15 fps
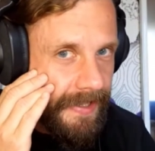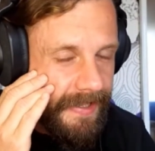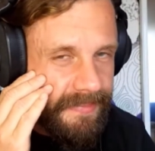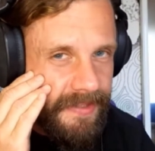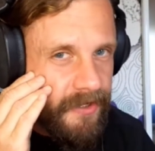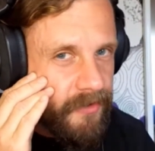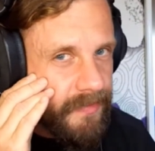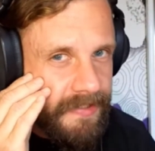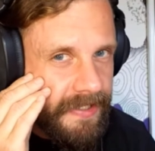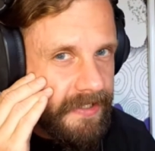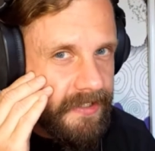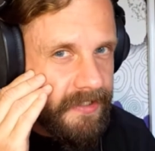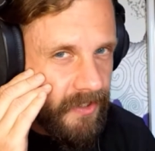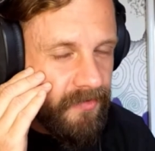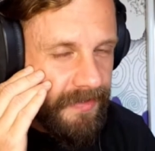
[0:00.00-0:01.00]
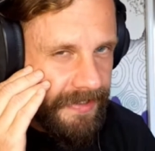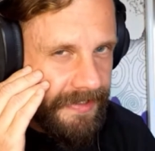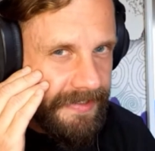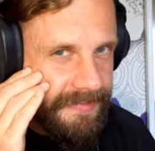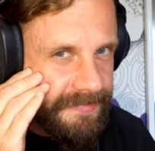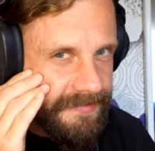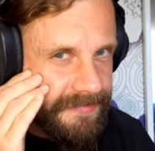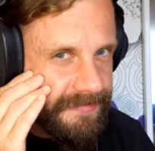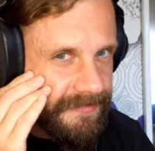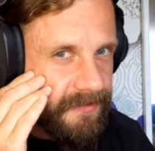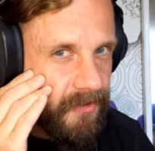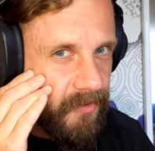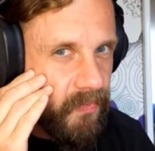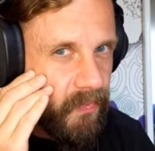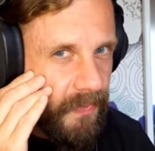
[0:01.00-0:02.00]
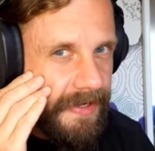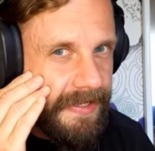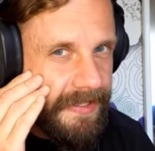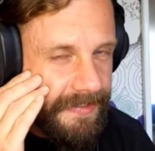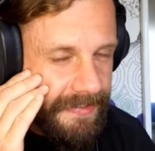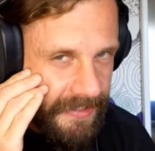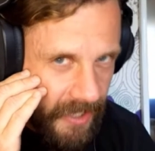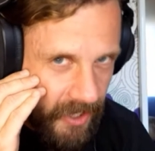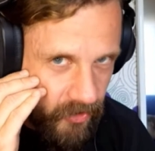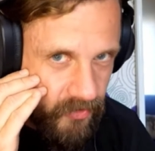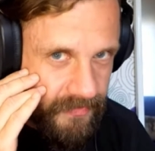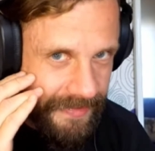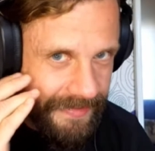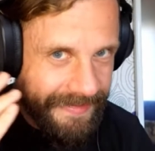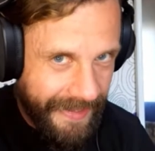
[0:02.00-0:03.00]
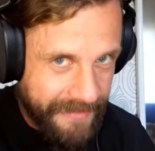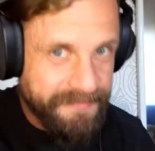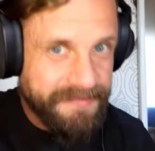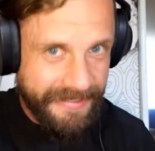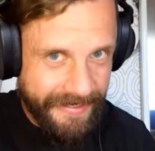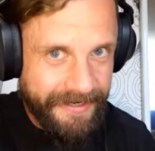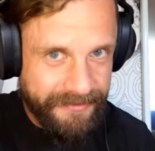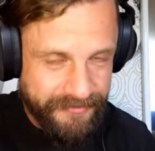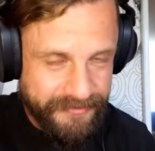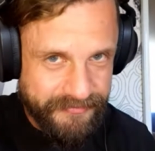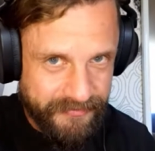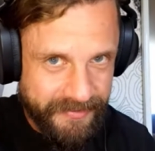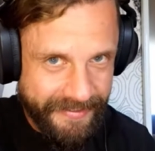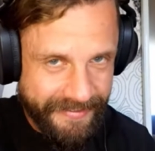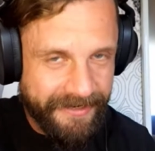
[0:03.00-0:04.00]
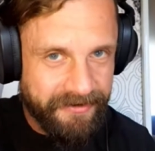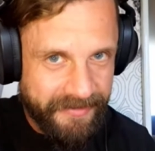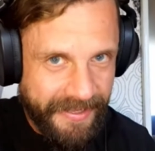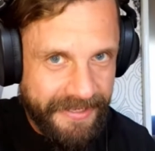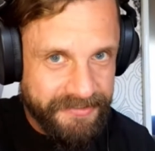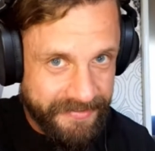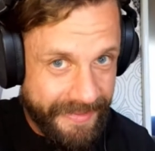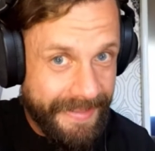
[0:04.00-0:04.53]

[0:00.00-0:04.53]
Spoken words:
And then we're like, no, Alex, we know that games are useful in education,